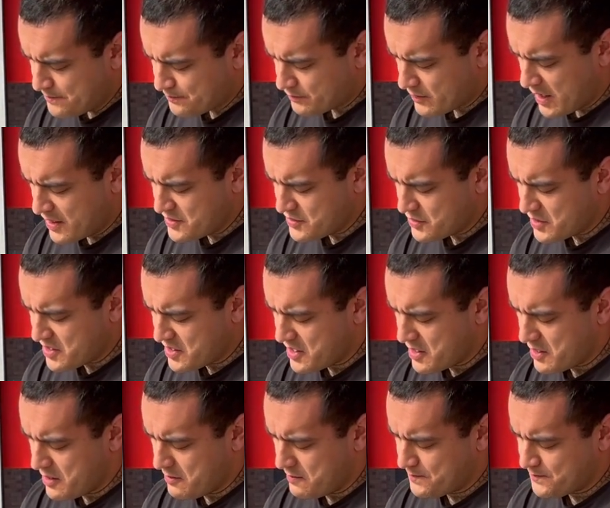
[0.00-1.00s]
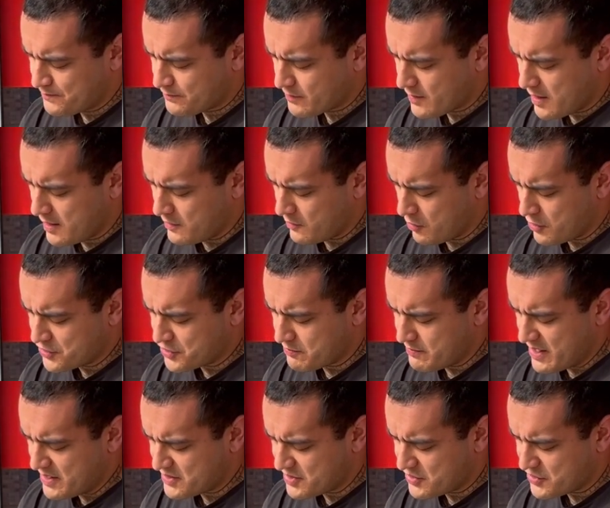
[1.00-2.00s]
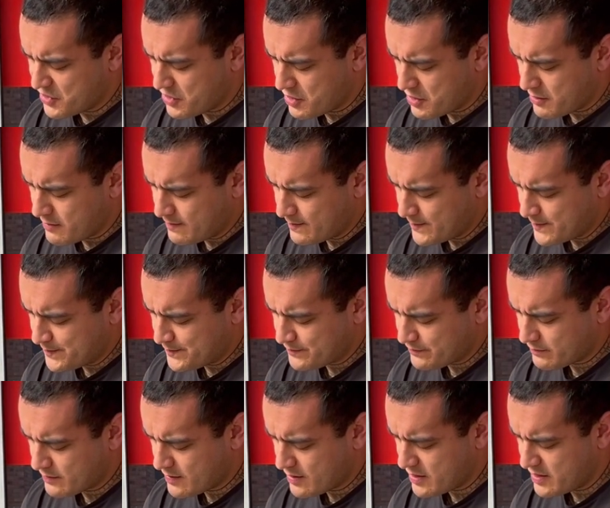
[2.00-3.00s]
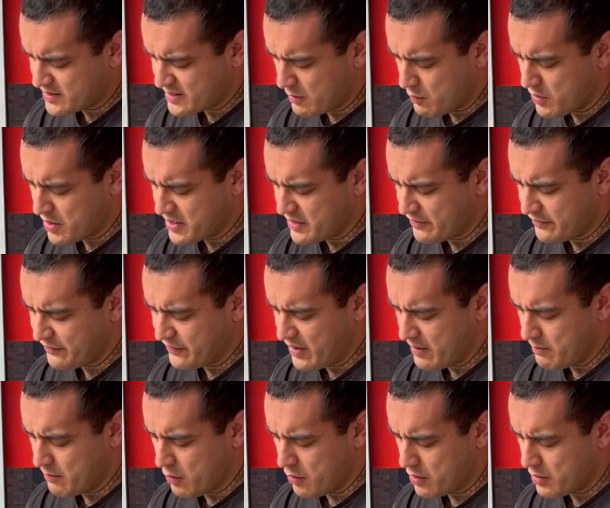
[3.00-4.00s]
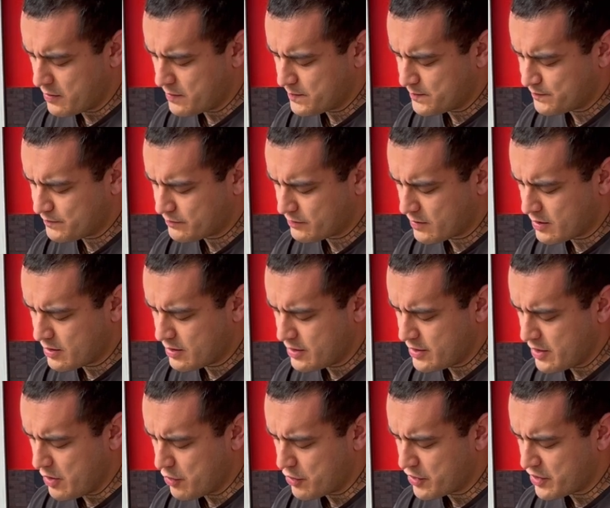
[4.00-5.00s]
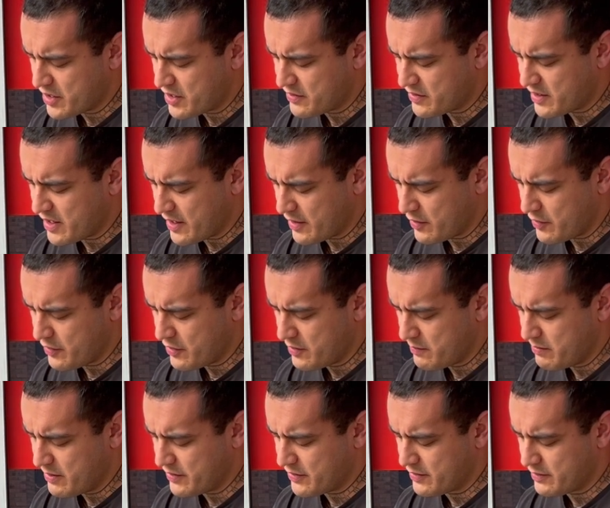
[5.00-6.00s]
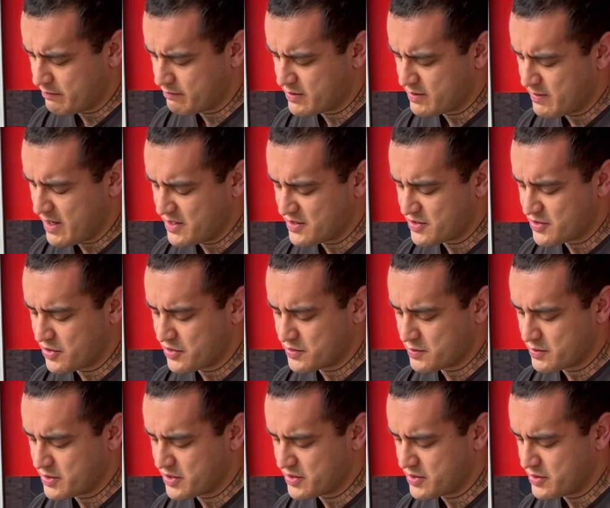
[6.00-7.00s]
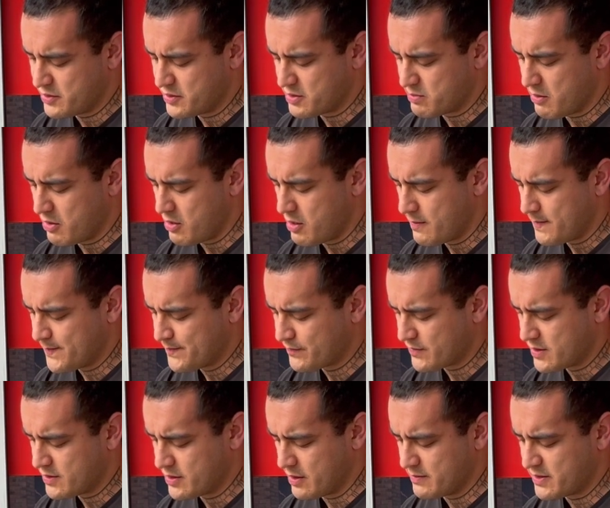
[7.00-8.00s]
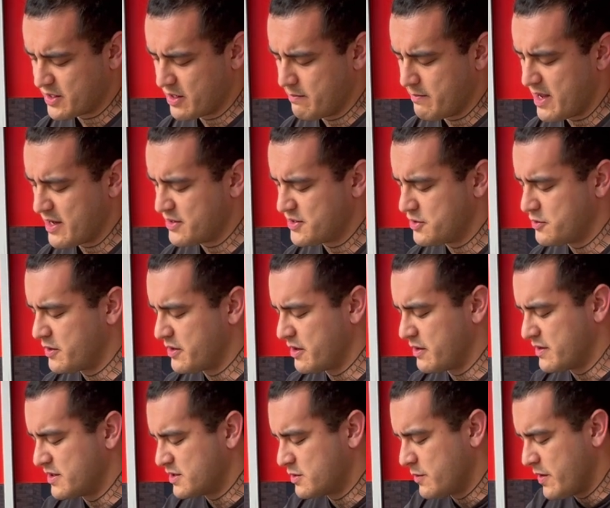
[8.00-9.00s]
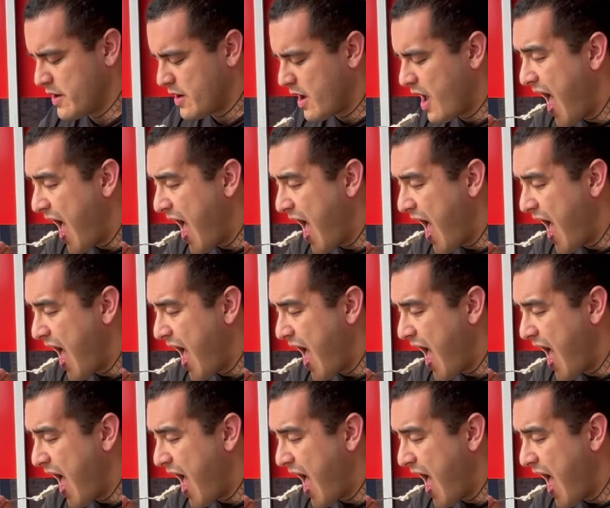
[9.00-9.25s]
I do get to get a larger mason jar because I wanted to fit more yogurt in than I could, but the mason jars were just too small. So I'm just going to make do with it this week.